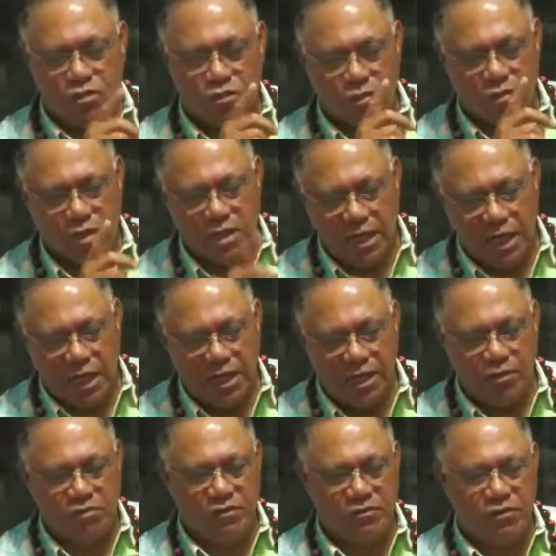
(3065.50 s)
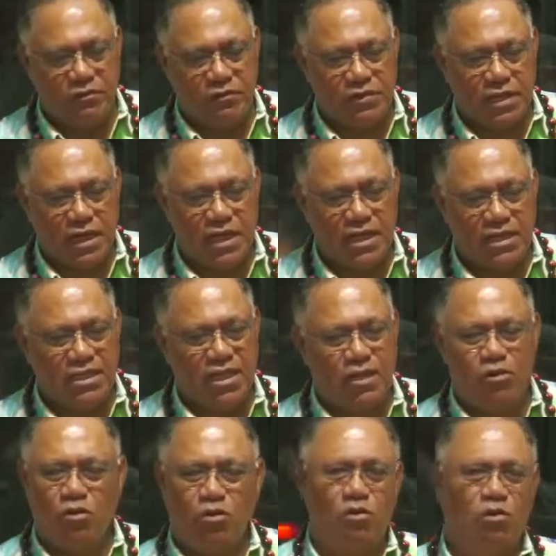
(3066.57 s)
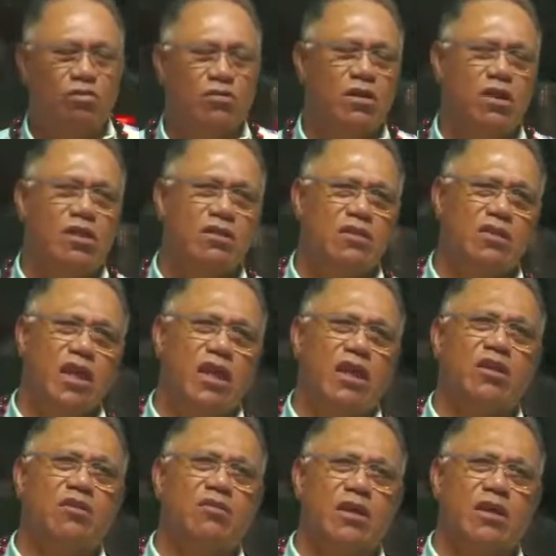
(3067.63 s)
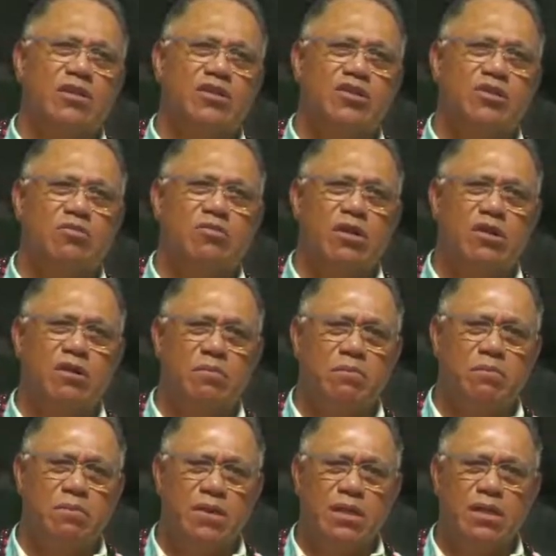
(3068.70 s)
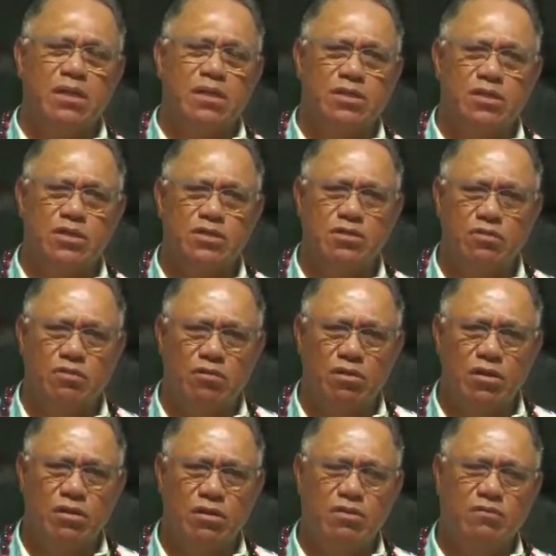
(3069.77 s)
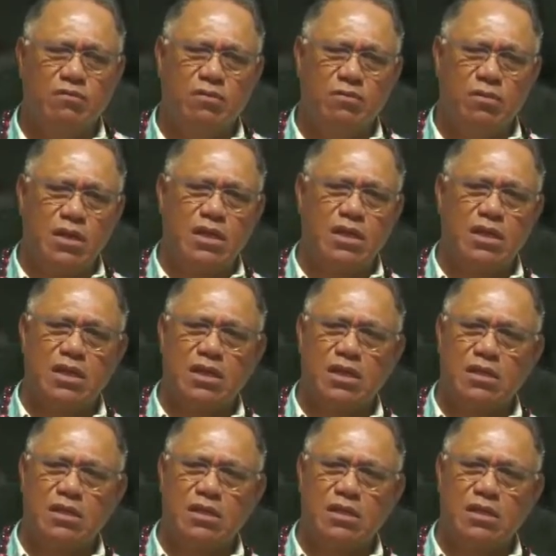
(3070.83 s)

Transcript: in Allah, if I say, Lord, I thank you that you will completely destroy for my healing